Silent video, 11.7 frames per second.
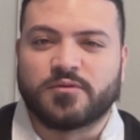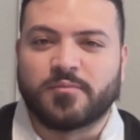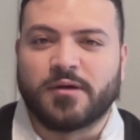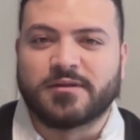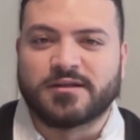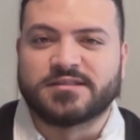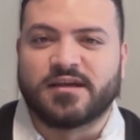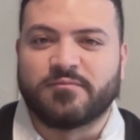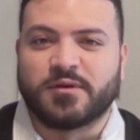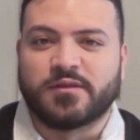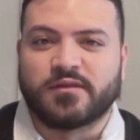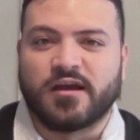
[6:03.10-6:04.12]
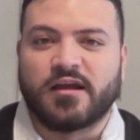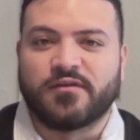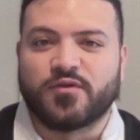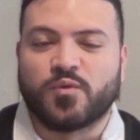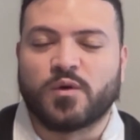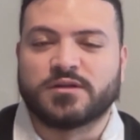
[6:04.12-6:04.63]
Republicans have been the kind
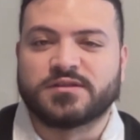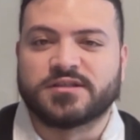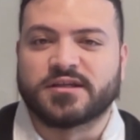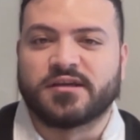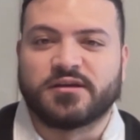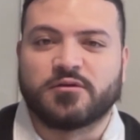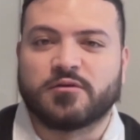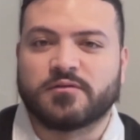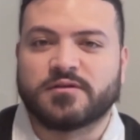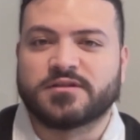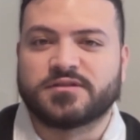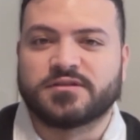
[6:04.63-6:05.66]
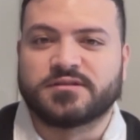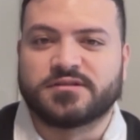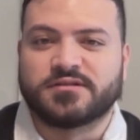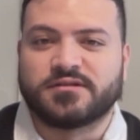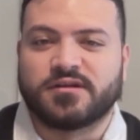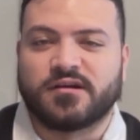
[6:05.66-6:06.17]
of the ones to kill
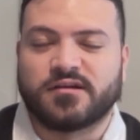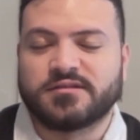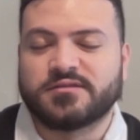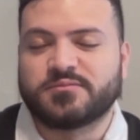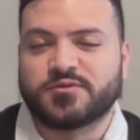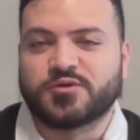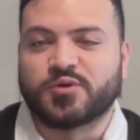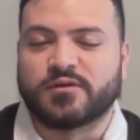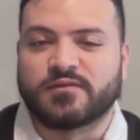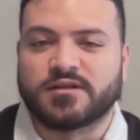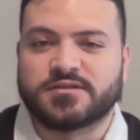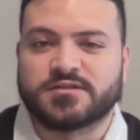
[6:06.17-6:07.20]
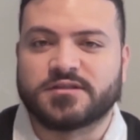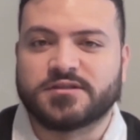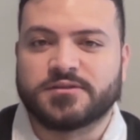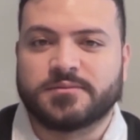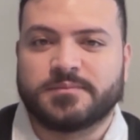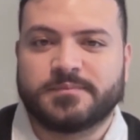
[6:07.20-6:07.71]
this uh, sort of
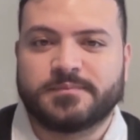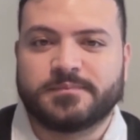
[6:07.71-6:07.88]
legislation.